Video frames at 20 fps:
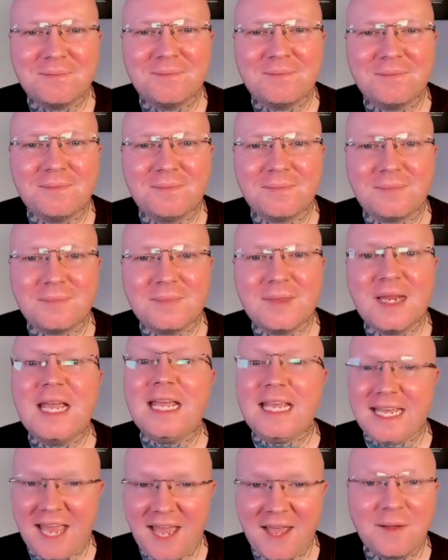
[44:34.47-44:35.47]
jacket
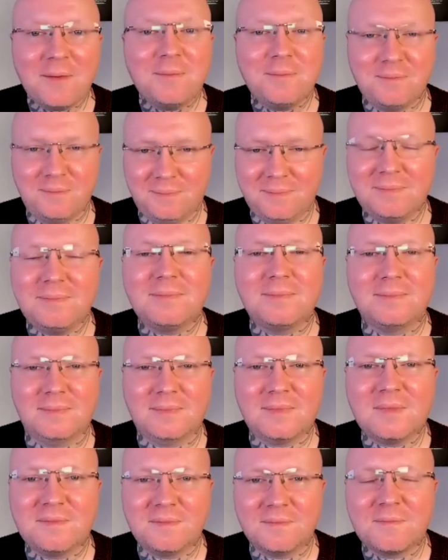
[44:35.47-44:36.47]
or a bright red
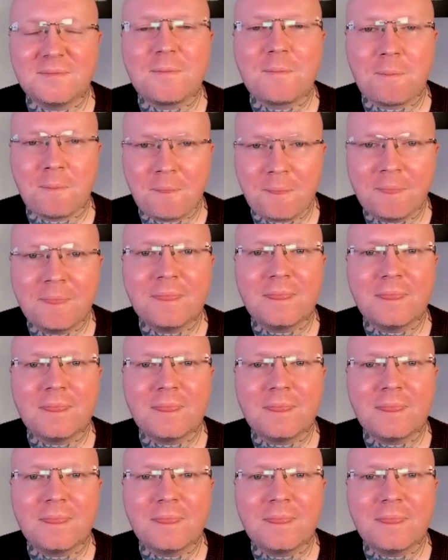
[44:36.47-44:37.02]
jacket, Simon